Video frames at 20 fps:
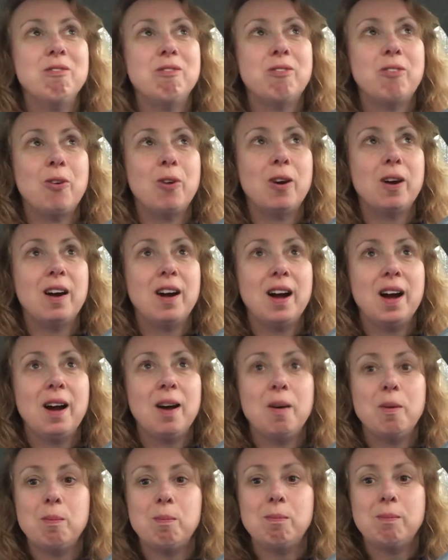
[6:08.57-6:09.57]

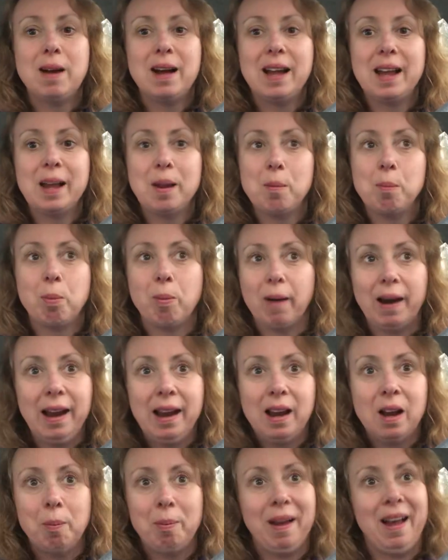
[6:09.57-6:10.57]
For my
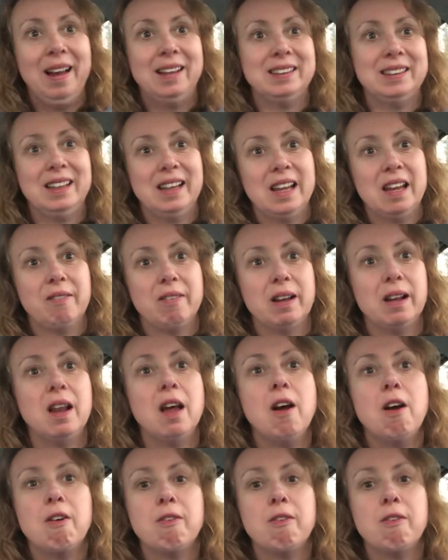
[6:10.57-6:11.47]
brain capacity, even.